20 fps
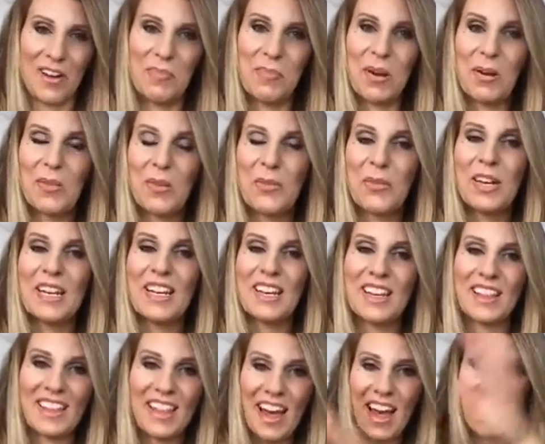but when we did a
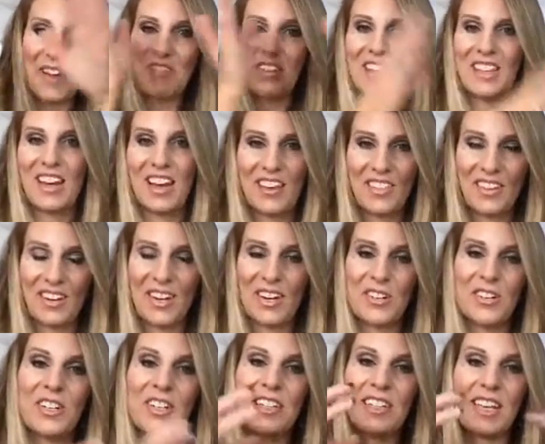live in the other
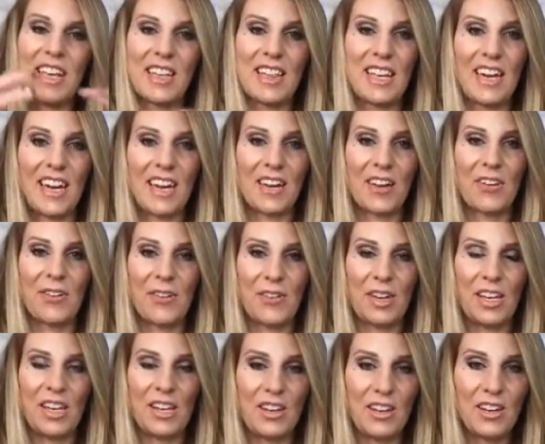countries and then I go
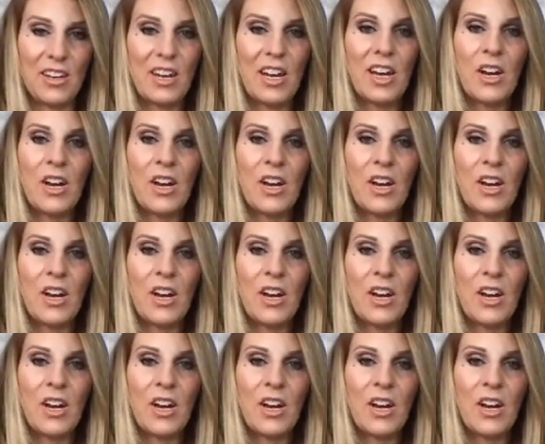here,